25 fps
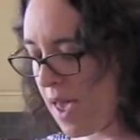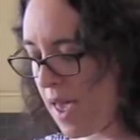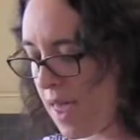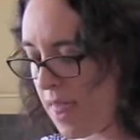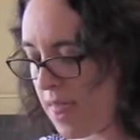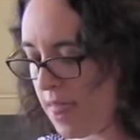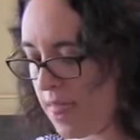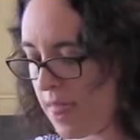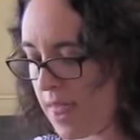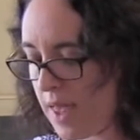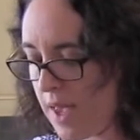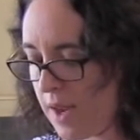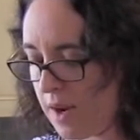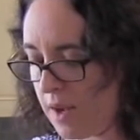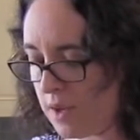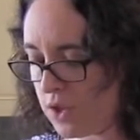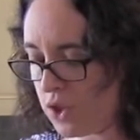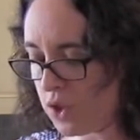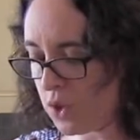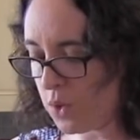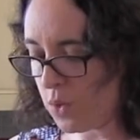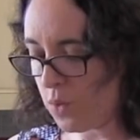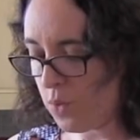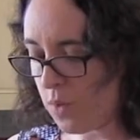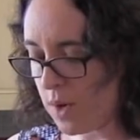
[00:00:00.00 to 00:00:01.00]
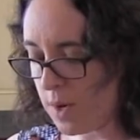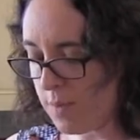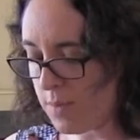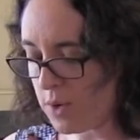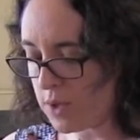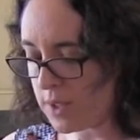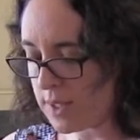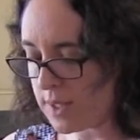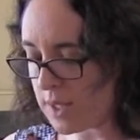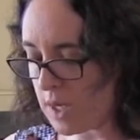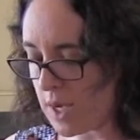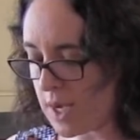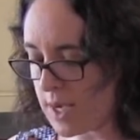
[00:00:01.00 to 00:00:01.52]
And then I'll do one
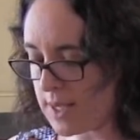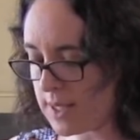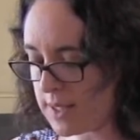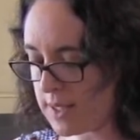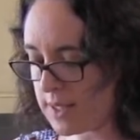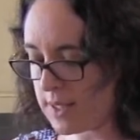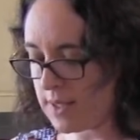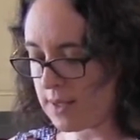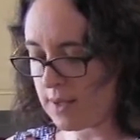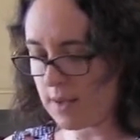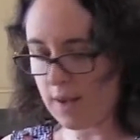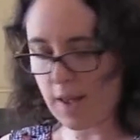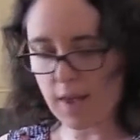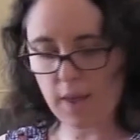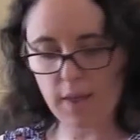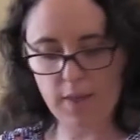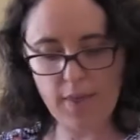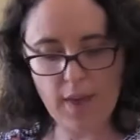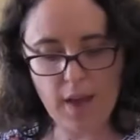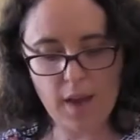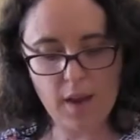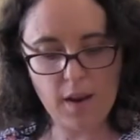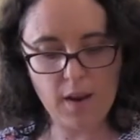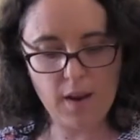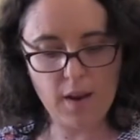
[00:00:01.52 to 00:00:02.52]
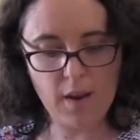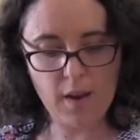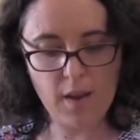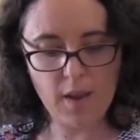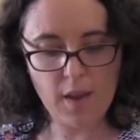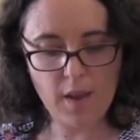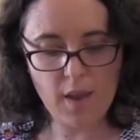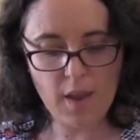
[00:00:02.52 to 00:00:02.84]
more slice like that.